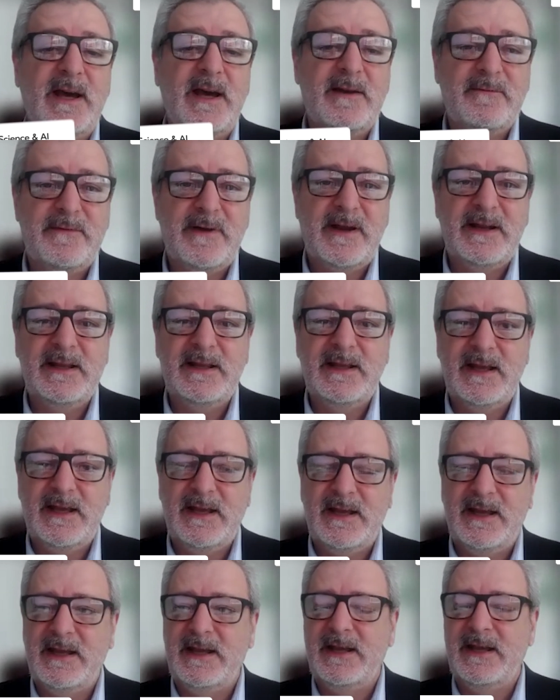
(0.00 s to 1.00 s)
are
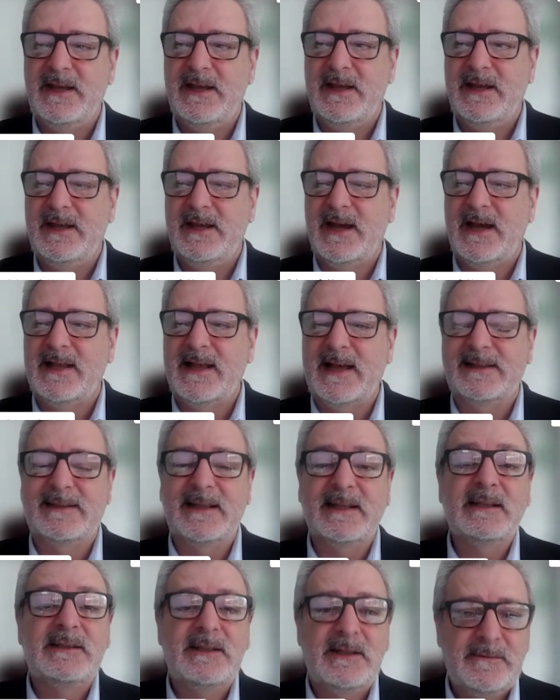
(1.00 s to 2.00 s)
very
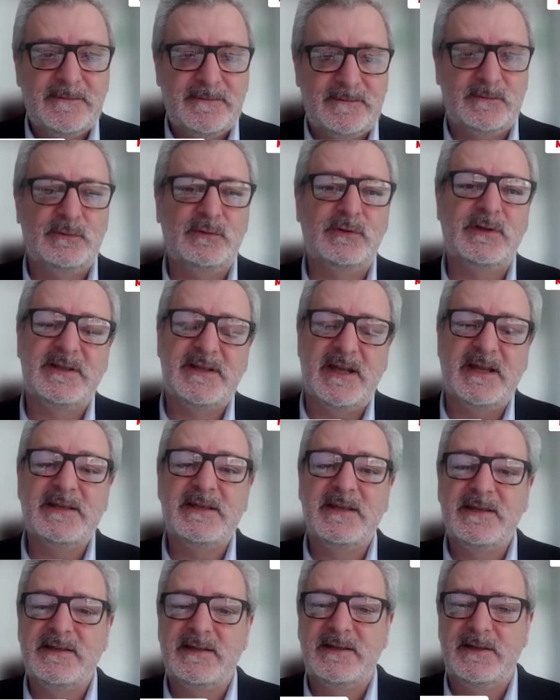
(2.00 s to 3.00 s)
attentive to the
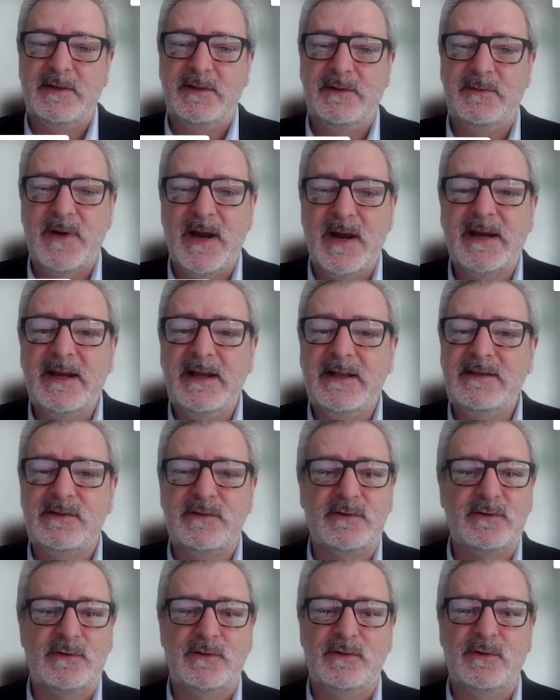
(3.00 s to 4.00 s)
changes in market,
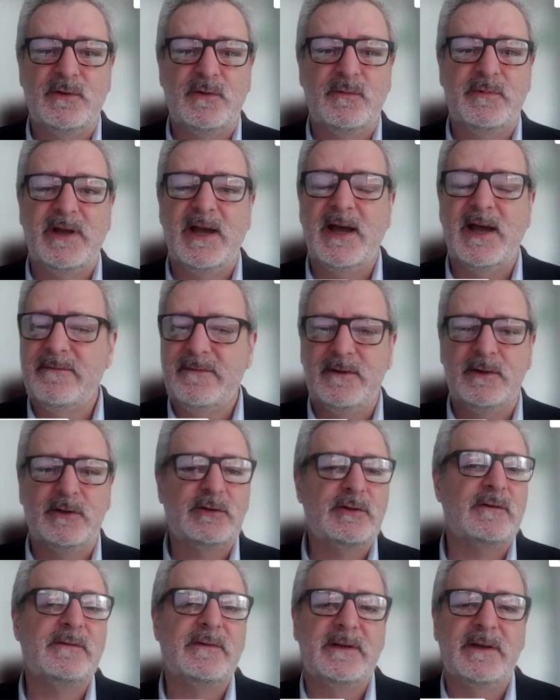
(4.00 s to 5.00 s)
so we have a lot
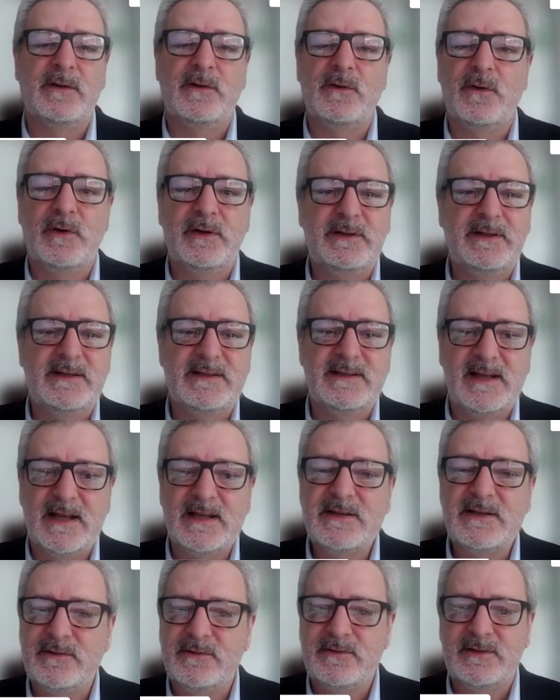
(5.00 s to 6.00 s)
of ongoing
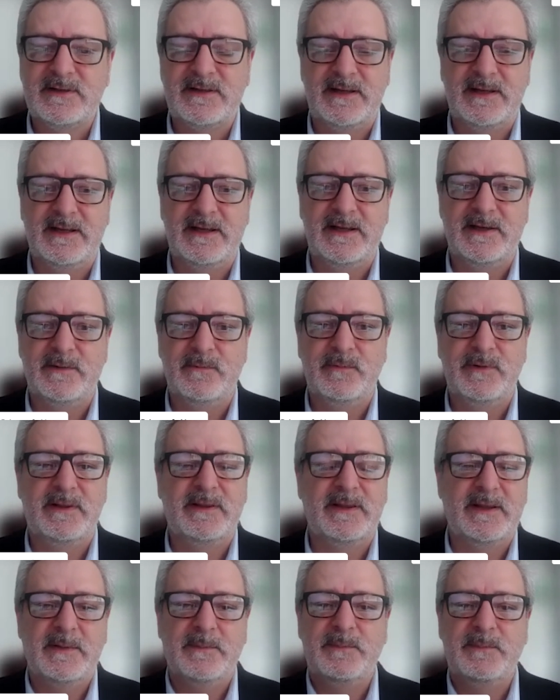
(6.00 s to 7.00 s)
discussions with
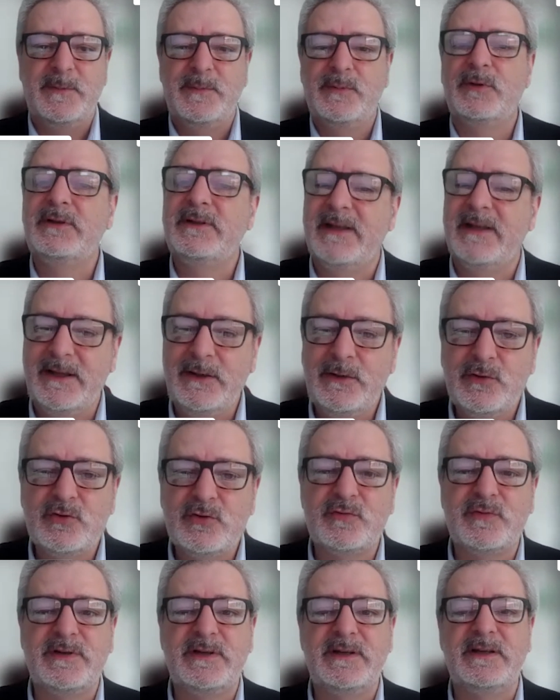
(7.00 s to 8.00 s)
the people in the
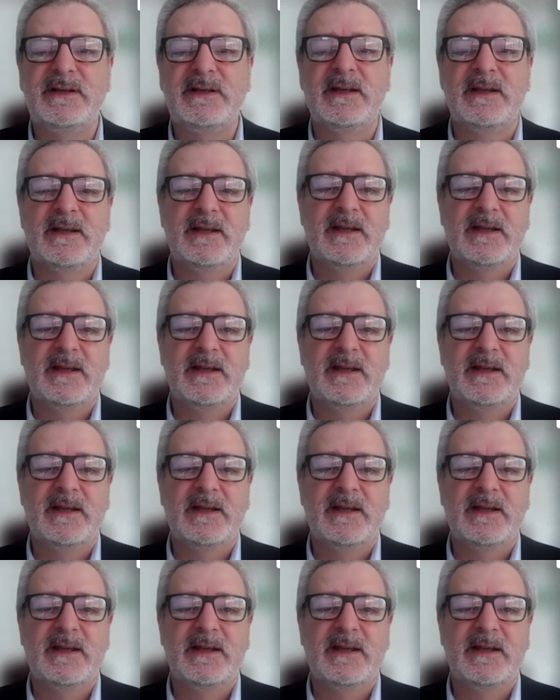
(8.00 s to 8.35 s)
industry,